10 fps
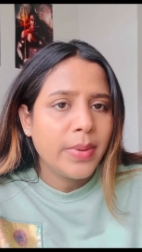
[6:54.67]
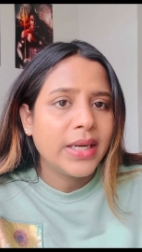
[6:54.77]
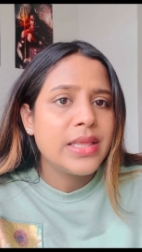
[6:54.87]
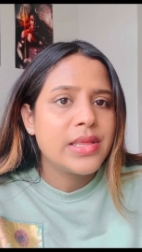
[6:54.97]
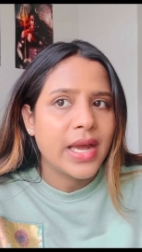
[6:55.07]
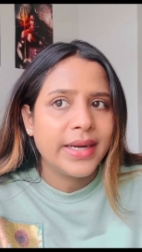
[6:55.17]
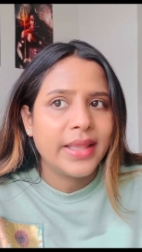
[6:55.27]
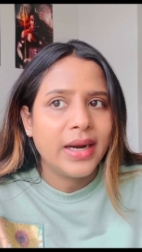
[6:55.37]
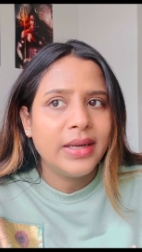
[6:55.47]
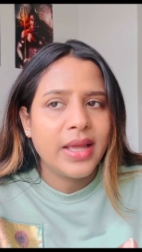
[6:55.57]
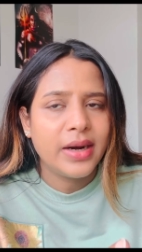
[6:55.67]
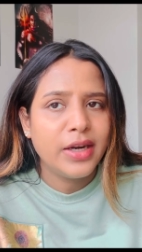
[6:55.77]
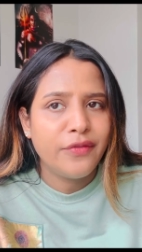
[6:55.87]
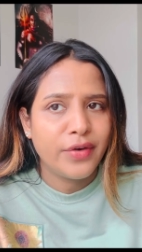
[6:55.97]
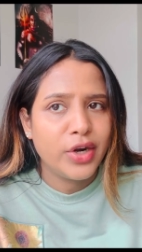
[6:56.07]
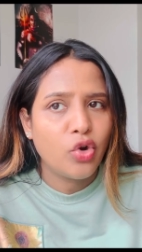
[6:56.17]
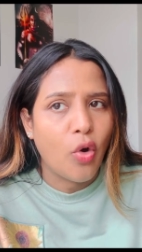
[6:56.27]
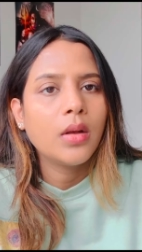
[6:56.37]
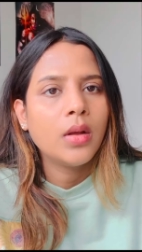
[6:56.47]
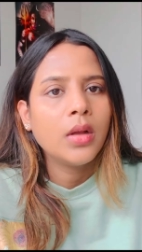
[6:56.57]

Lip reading: but inside that there are different topics.